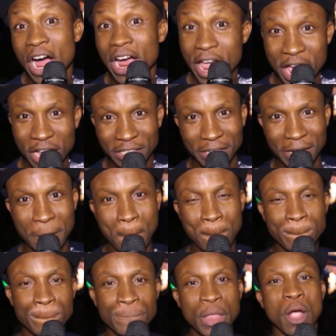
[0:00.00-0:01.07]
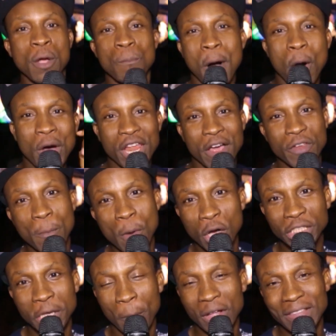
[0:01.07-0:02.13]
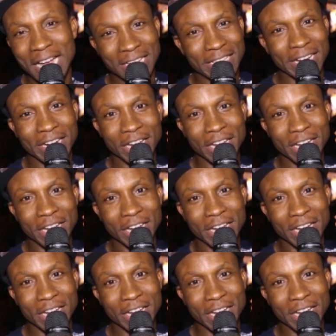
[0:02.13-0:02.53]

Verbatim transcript: According to him, he worked hard to get to the